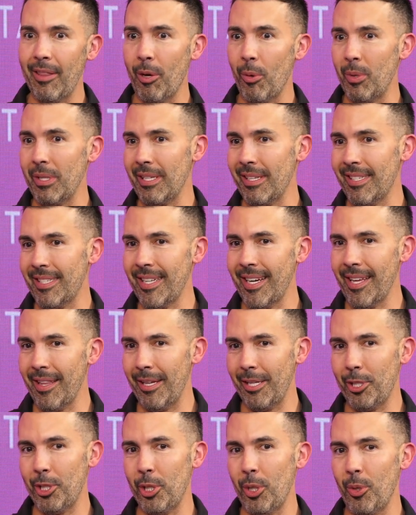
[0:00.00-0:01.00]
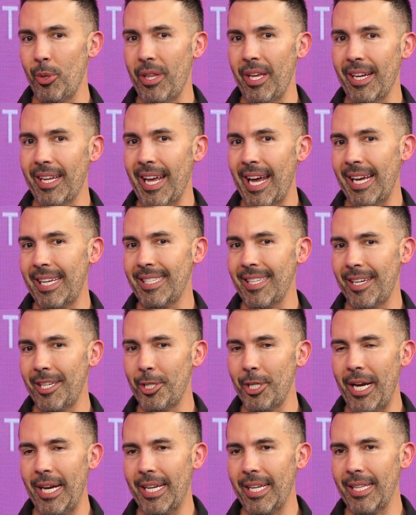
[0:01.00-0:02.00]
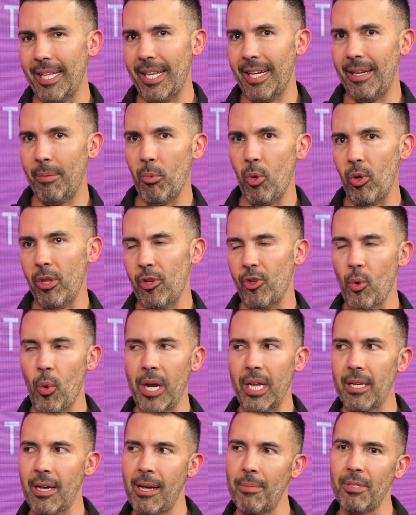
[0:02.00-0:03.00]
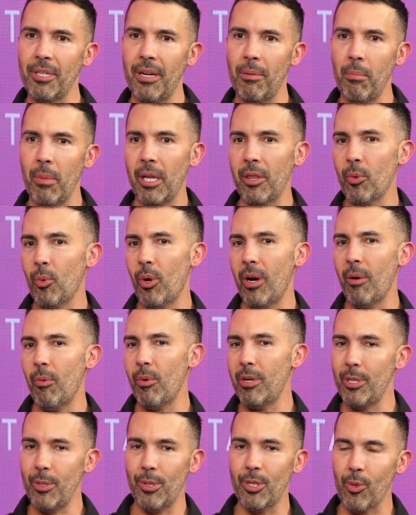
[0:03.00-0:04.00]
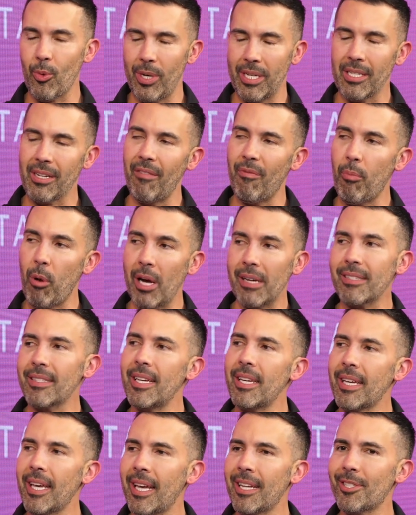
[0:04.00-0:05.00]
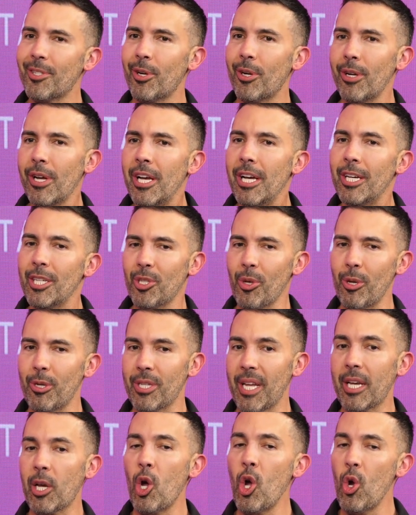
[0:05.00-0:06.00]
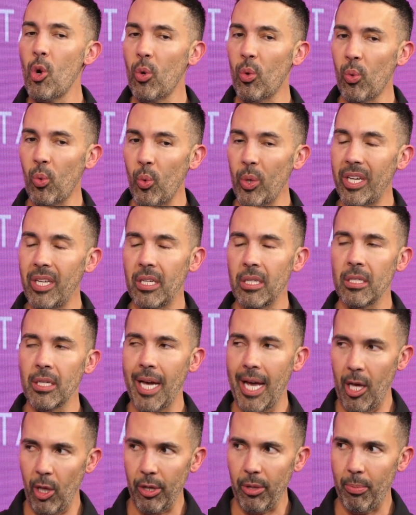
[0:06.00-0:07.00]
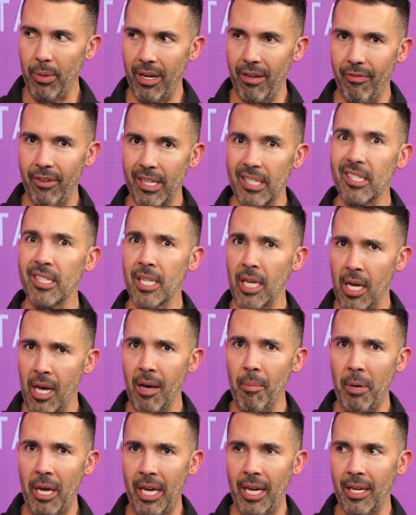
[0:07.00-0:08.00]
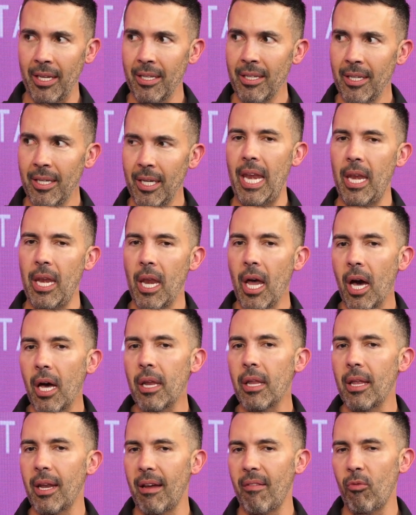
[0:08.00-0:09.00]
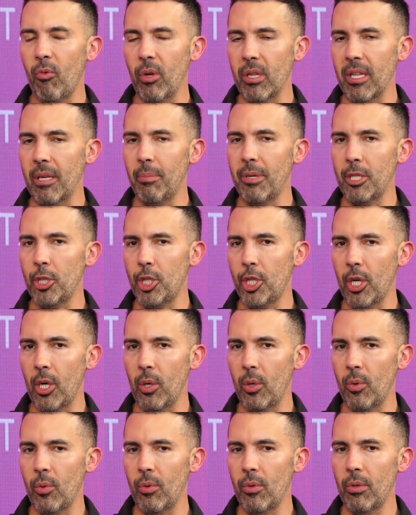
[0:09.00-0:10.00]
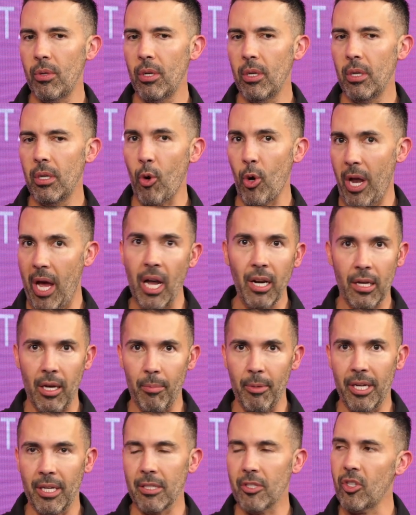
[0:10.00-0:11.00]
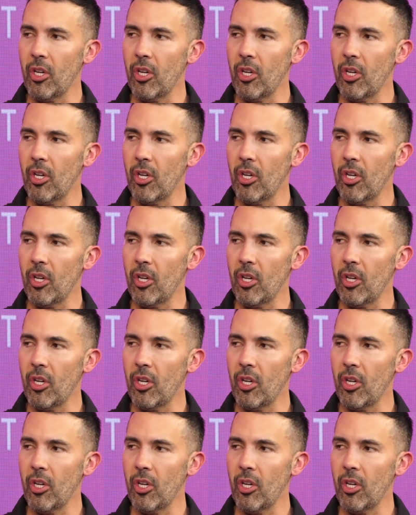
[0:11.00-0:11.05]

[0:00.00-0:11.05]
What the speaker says: There was a study that showed that guys that ejaculated more than 20 times in a month were at reduced risk of prostate cancer. So there's like real health benefits to coming, and none that have really been shown for not coming.